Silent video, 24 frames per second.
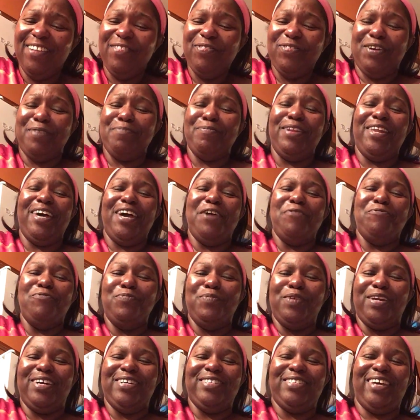I'm laughing
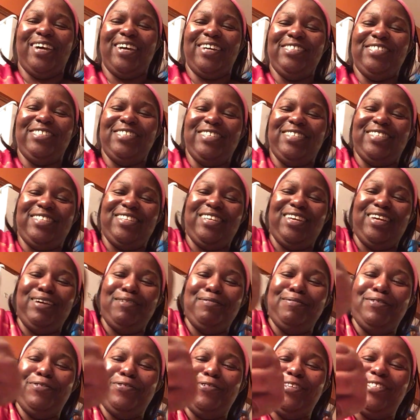because I could just see
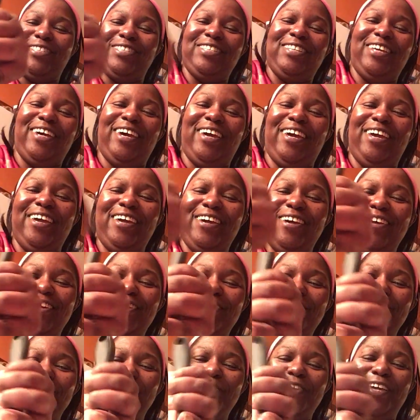him, Lord, today.
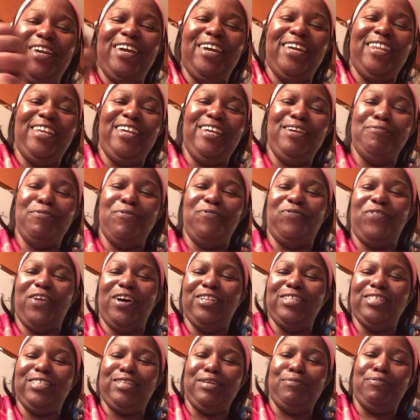And he would fall
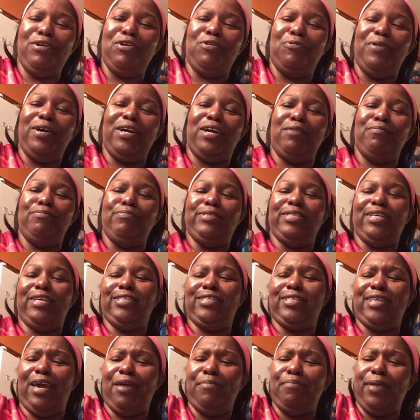asleep. He would wake up and
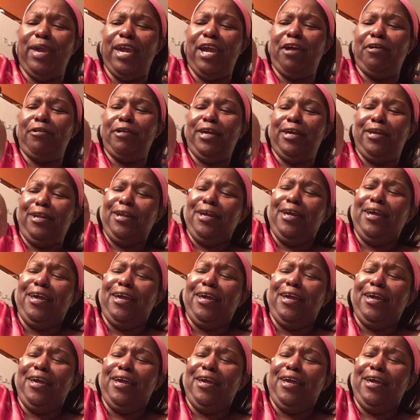say, Mary.